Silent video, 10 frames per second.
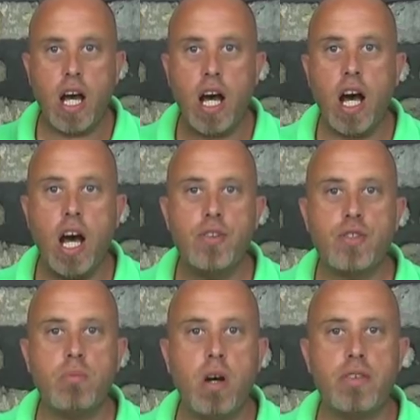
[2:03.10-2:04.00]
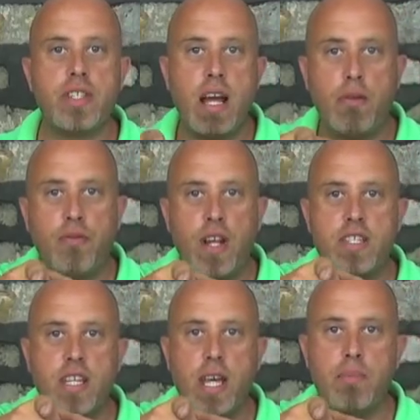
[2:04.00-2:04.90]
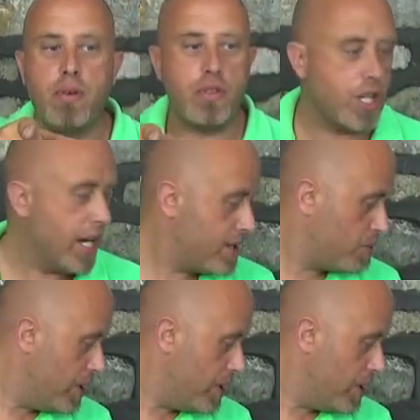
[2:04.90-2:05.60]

100 miles an hour Fluttergate project,